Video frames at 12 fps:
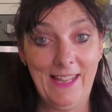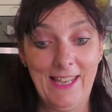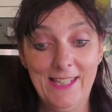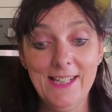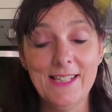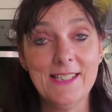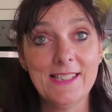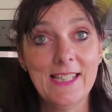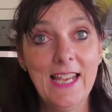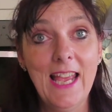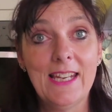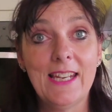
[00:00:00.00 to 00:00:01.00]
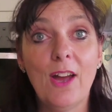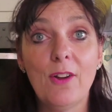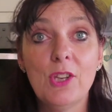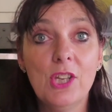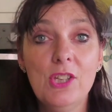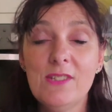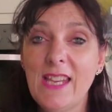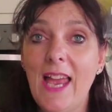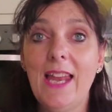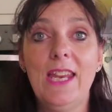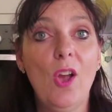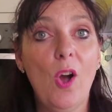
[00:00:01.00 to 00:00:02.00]
Here it is. Now you can use
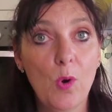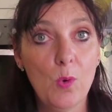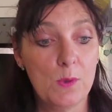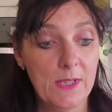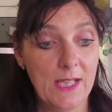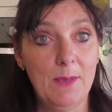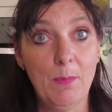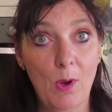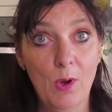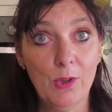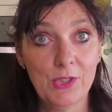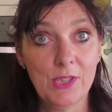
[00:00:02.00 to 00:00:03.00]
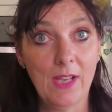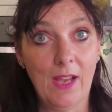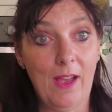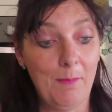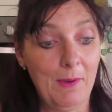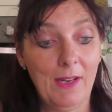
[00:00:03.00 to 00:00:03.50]
any old teapot um,